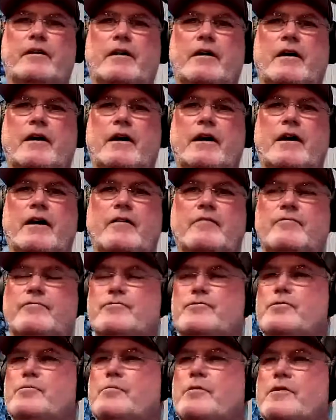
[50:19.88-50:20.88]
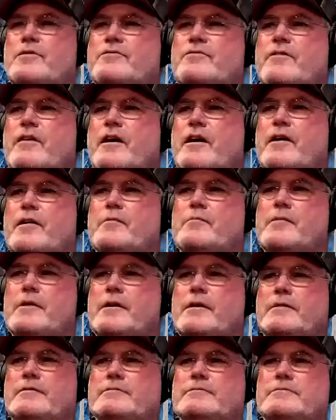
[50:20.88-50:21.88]
I have too much fire,
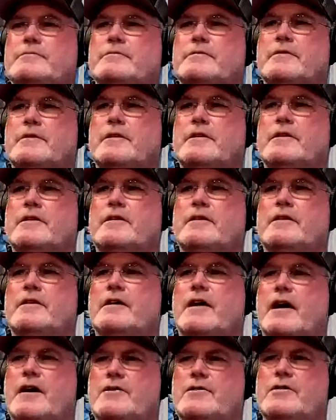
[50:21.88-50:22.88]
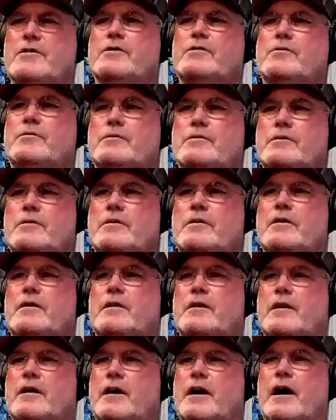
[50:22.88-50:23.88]
man. I do.
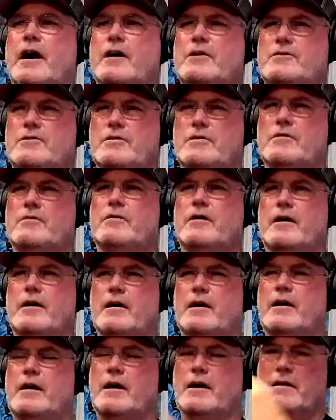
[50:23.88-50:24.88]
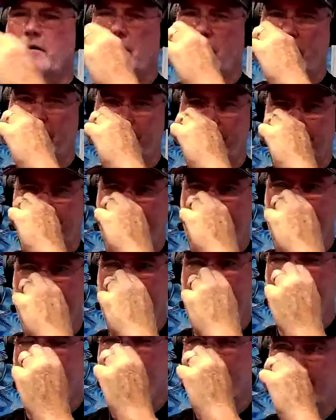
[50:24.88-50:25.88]
But
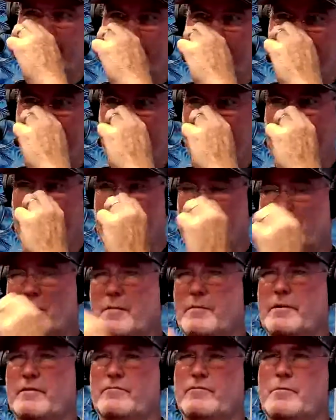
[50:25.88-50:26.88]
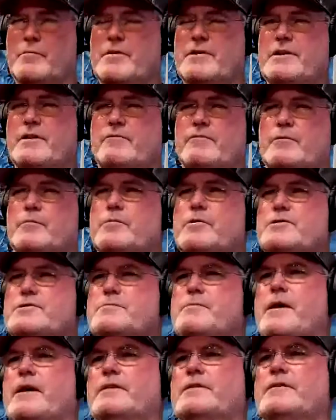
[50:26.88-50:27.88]
in a different light, coming from a different
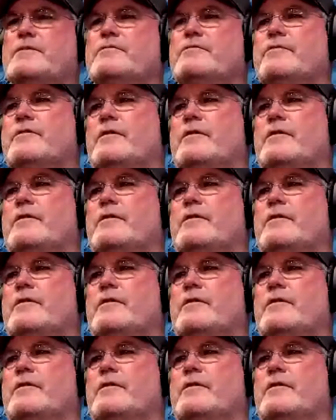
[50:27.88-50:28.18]
perspective.